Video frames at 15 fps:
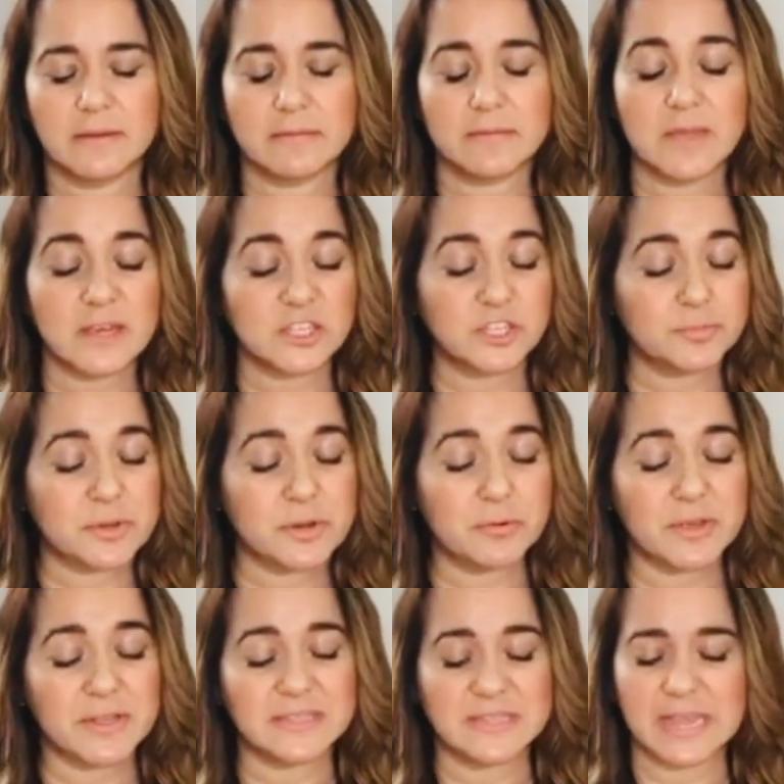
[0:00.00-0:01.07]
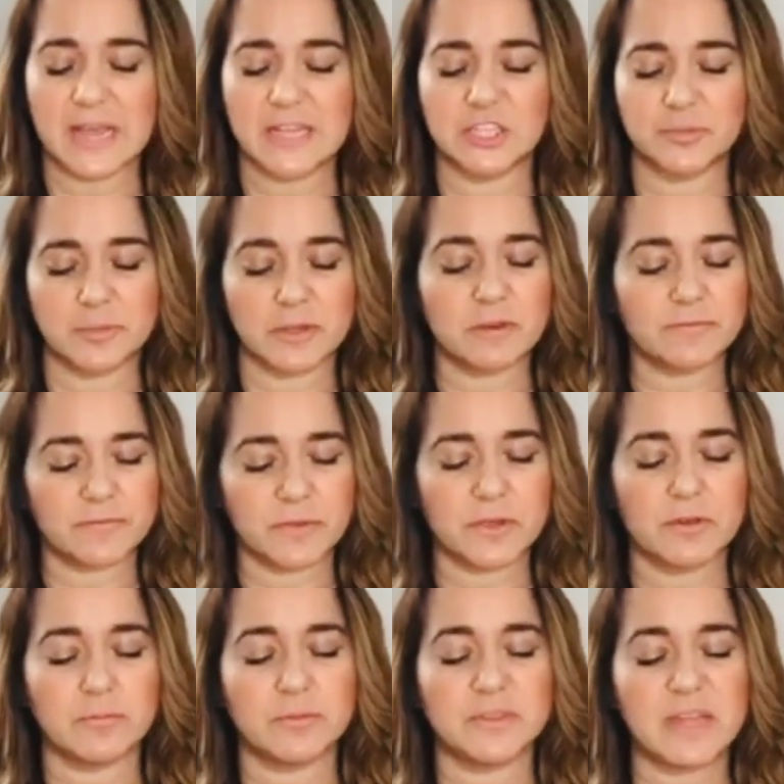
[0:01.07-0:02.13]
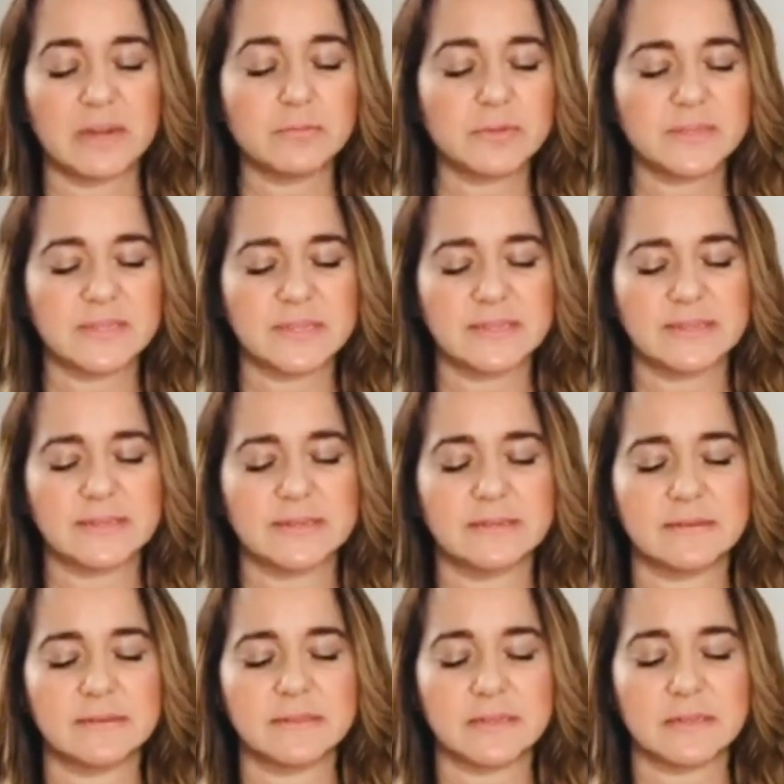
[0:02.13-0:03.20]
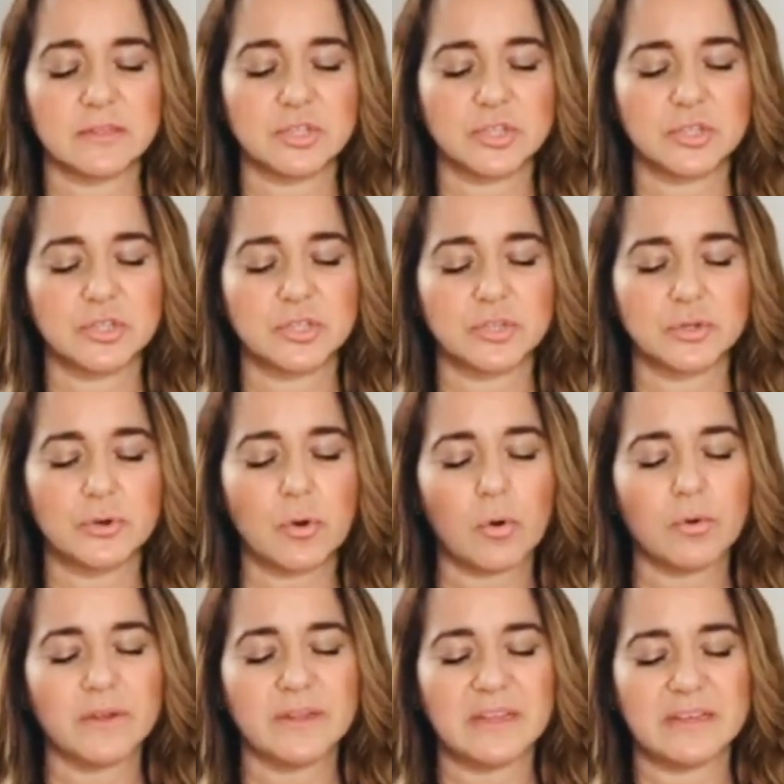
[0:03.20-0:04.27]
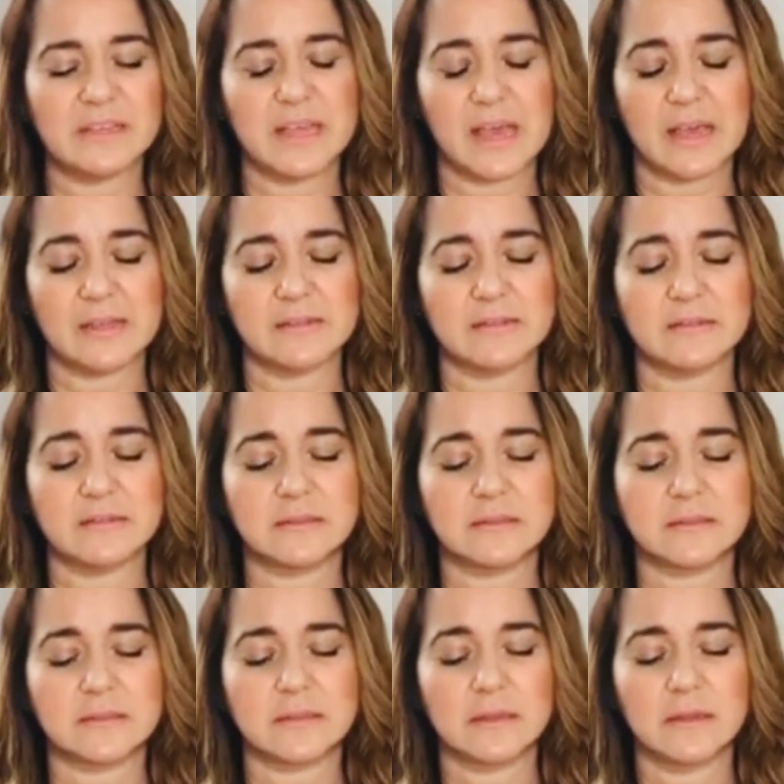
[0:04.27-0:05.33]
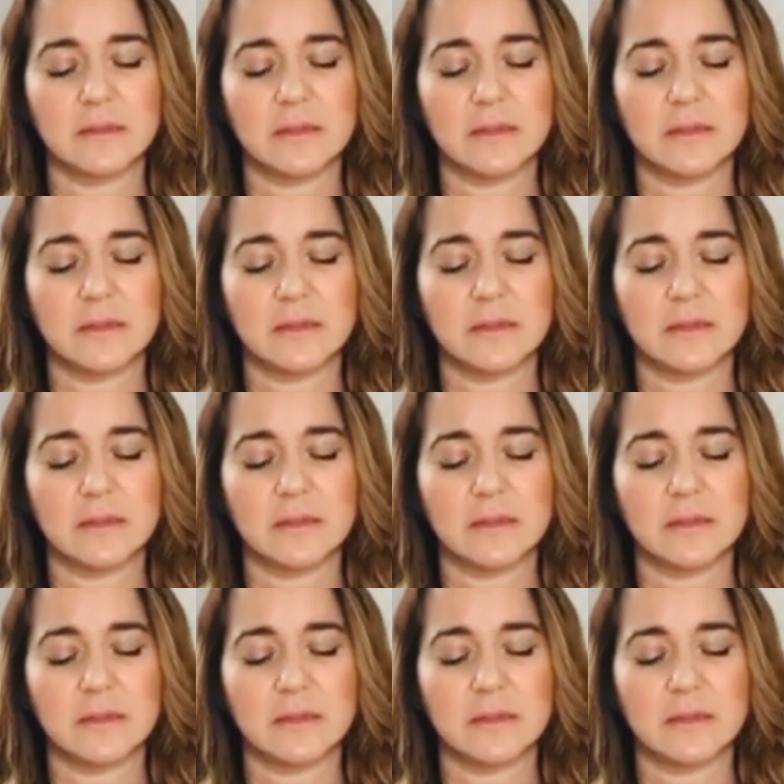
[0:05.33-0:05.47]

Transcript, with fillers: the experience has been for you but that resistance is just going against